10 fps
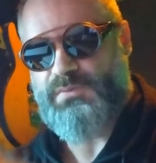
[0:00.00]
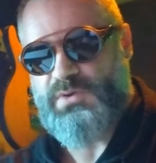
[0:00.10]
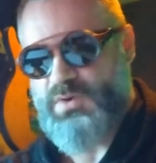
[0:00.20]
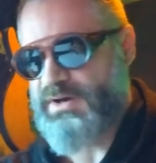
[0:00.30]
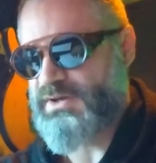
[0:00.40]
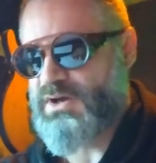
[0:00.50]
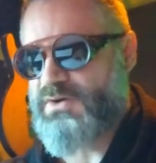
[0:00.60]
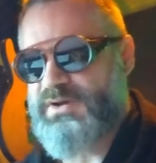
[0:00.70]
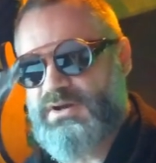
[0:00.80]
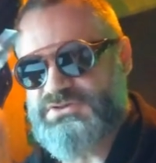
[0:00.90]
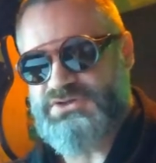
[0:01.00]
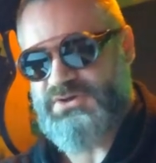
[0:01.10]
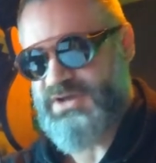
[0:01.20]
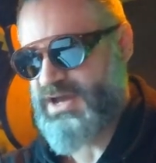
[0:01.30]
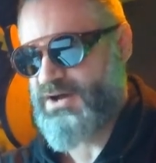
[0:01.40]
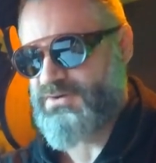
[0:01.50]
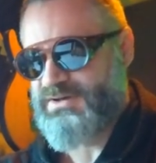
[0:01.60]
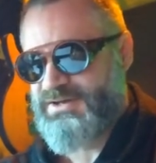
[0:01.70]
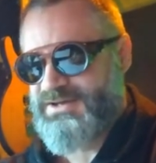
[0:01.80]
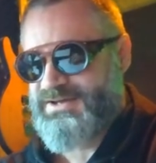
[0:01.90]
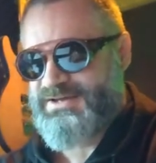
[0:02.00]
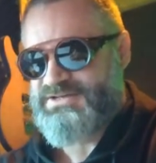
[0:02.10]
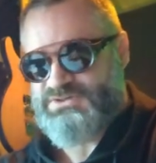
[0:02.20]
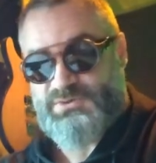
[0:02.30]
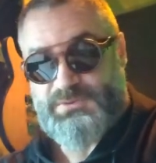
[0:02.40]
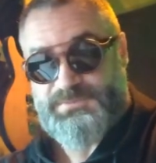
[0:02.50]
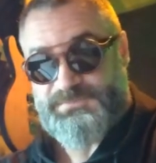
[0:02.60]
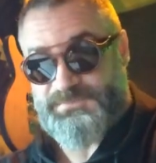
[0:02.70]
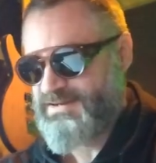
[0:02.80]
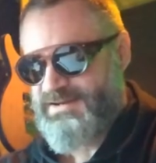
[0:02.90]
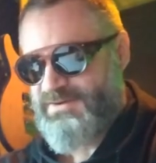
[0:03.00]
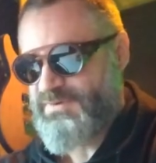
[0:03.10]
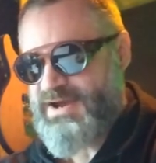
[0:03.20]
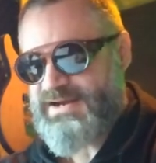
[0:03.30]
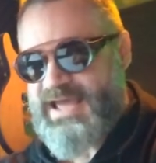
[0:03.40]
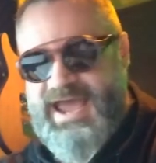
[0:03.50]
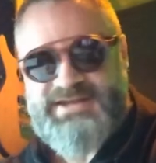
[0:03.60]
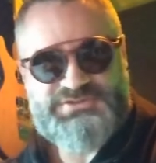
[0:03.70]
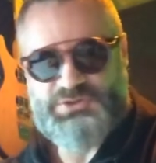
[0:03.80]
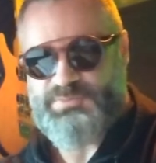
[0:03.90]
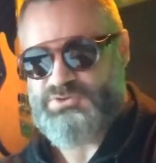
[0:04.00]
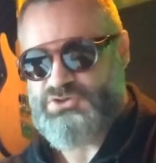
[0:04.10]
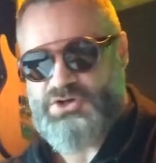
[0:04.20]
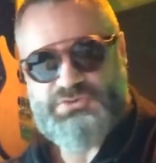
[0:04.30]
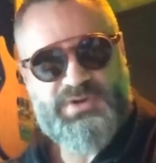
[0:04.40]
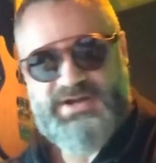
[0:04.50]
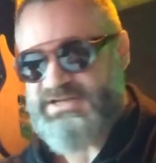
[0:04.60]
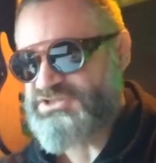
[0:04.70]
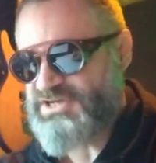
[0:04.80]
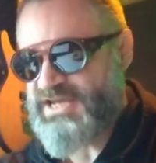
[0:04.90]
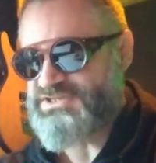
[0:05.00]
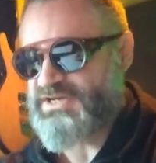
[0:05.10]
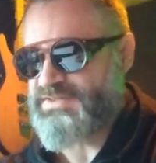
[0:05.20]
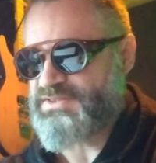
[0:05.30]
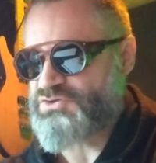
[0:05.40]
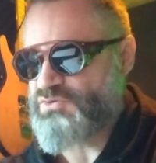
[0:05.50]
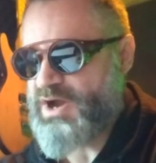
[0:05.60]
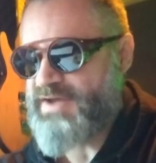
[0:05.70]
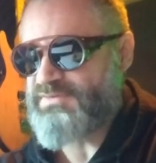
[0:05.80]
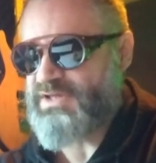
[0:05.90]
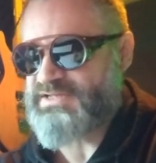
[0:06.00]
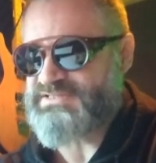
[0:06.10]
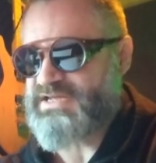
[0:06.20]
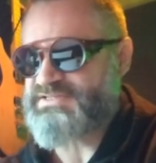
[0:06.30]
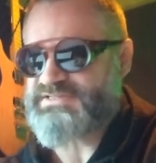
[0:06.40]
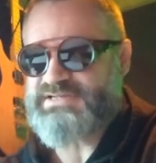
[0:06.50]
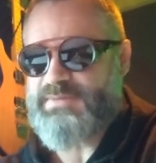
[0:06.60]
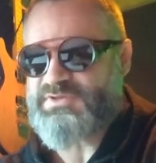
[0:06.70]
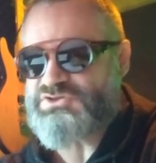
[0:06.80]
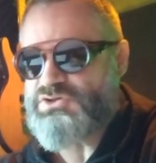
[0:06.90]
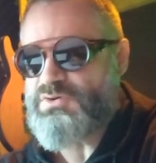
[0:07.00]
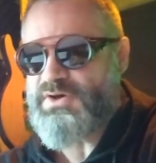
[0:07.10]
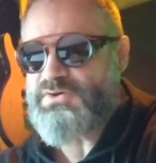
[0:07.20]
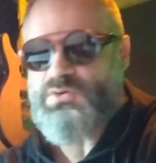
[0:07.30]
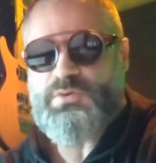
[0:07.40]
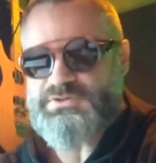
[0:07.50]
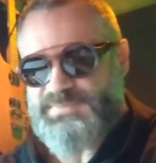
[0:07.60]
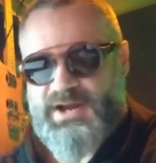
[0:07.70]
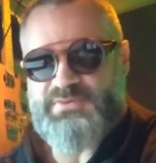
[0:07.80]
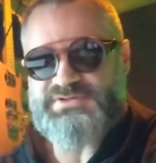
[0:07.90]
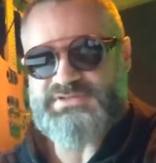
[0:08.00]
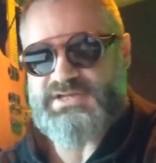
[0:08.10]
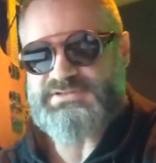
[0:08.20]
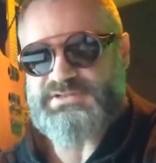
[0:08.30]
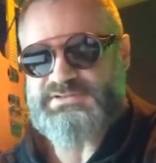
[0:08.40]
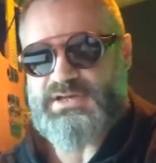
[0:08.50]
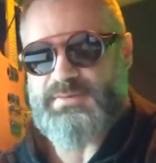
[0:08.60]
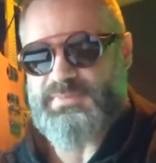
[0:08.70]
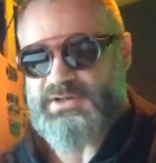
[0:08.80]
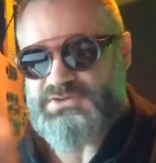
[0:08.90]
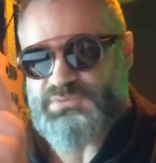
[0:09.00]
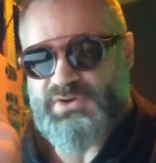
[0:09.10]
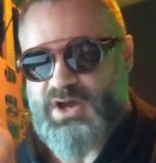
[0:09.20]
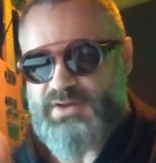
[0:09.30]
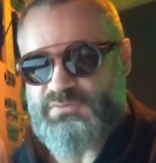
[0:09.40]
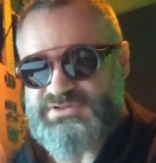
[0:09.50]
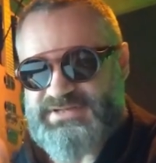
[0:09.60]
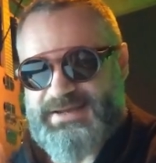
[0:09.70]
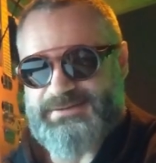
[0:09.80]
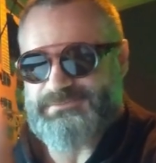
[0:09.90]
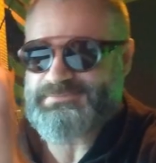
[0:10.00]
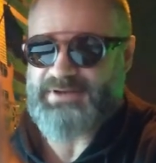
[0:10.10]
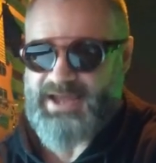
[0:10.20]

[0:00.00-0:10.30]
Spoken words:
where we want to go. And I'll show you how. So we're not going to add a supercharger. We're not going to change anything. The drive line stays the same. The 200 horsepower stays the same because we're staying